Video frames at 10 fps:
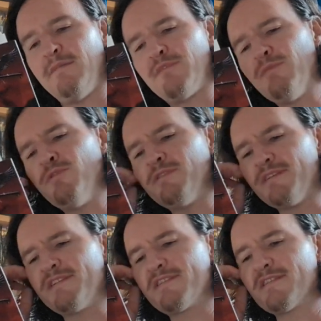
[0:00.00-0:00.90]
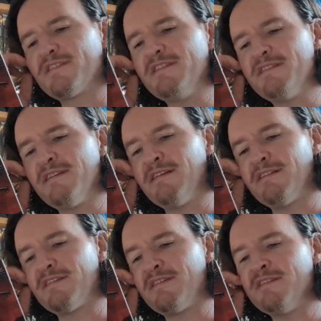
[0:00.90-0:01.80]
Promotus,
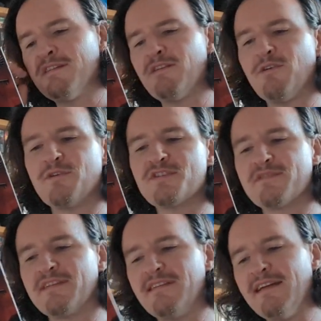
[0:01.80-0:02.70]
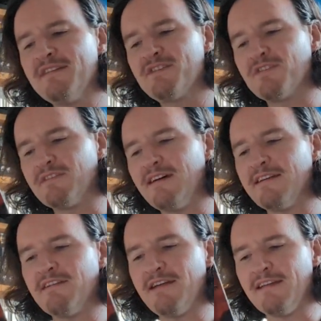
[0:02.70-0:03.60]
seizing the horse of a dead
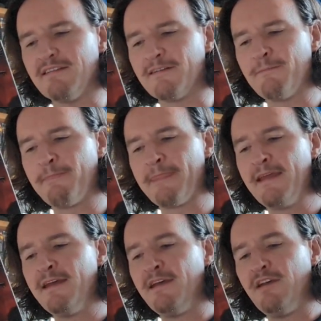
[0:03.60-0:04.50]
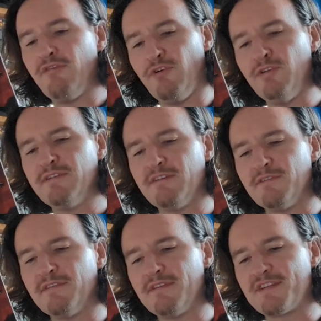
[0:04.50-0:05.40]
Scutari rider, vaulted
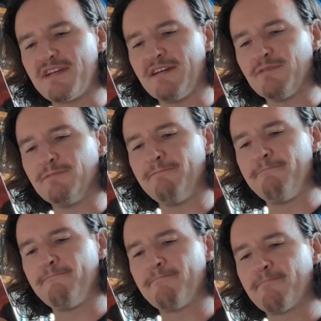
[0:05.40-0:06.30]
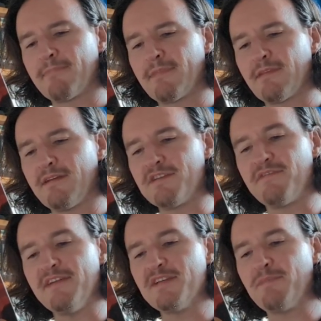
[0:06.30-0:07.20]
onto the saddle, his
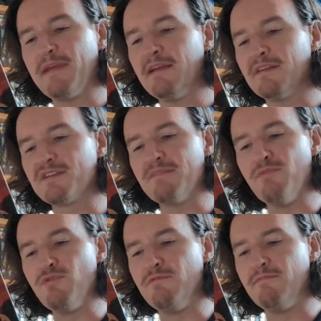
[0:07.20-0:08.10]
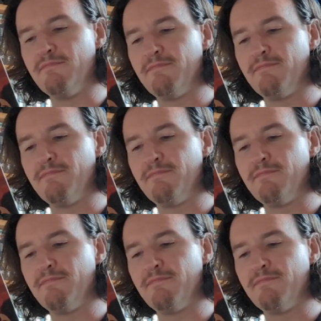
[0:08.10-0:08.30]
face pale as the moon.